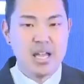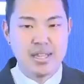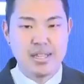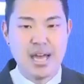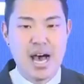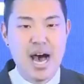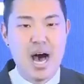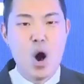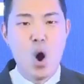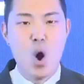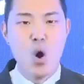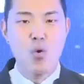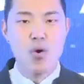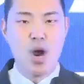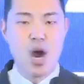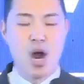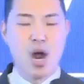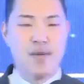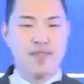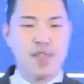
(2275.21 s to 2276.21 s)
The
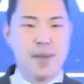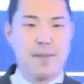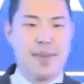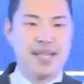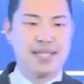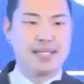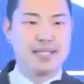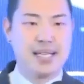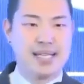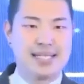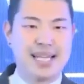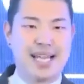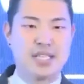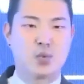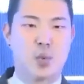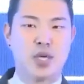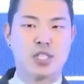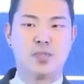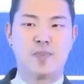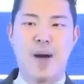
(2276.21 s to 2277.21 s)
owner of the business
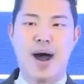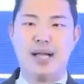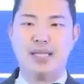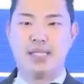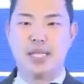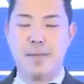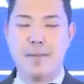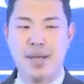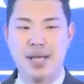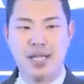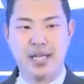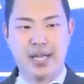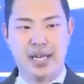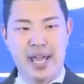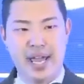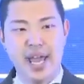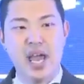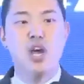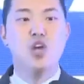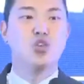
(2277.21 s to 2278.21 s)
has
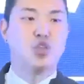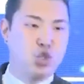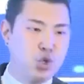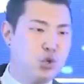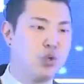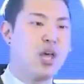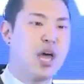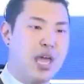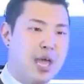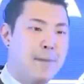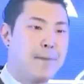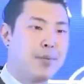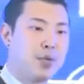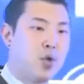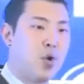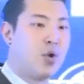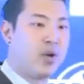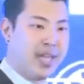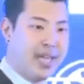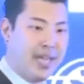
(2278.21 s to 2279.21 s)
responsibility to the
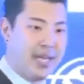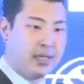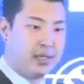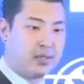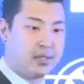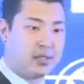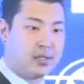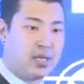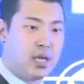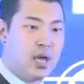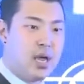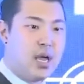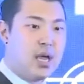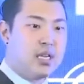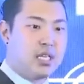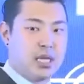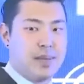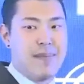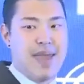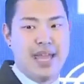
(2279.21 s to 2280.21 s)
employees,
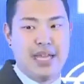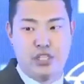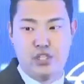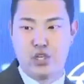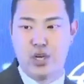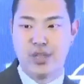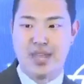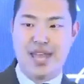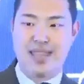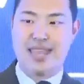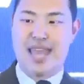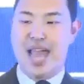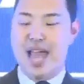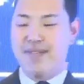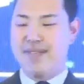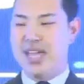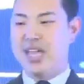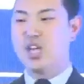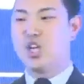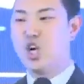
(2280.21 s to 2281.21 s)
to make sure that they
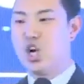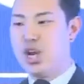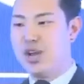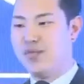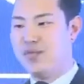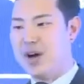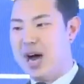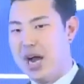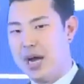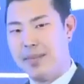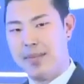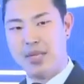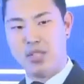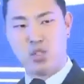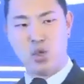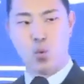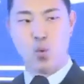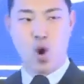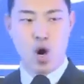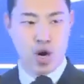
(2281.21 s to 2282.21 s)
have a good
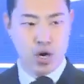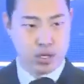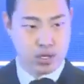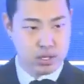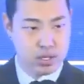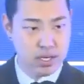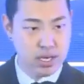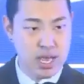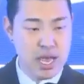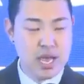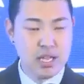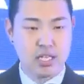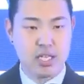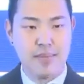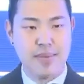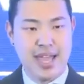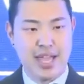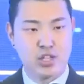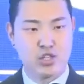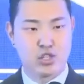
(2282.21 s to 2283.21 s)
environment to work,
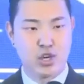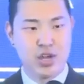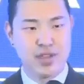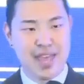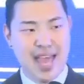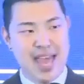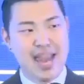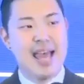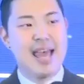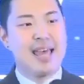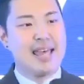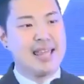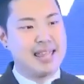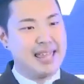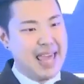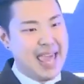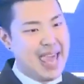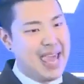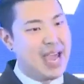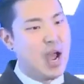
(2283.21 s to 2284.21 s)
to make sure that
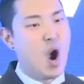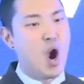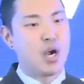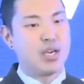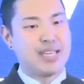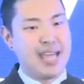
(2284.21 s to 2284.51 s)
they are